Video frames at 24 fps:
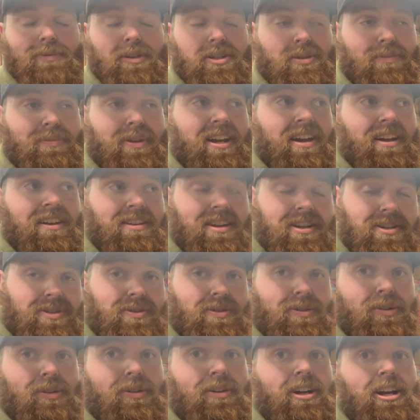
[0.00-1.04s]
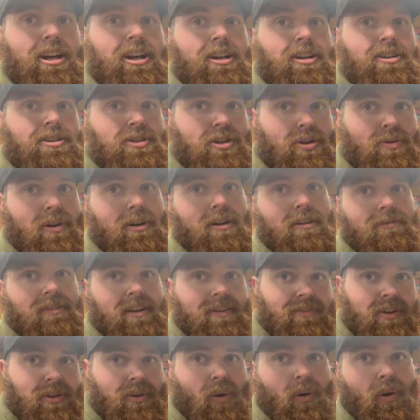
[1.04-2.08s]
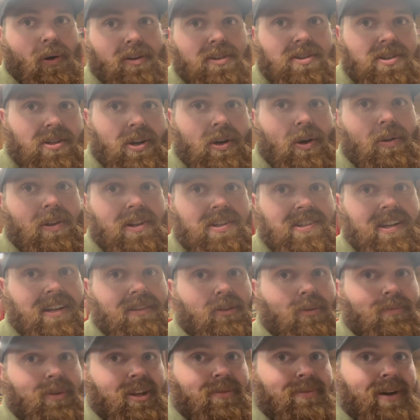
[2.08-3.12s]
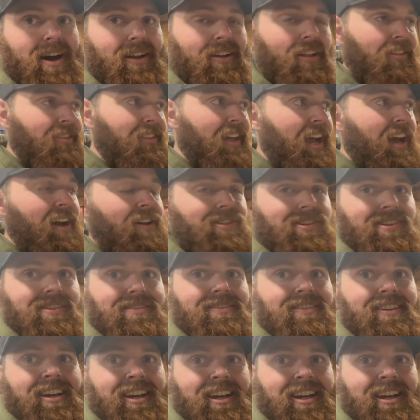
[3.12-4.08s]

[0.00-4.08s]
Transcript: which will be an additional 250 horse. So this thing will be about 1,000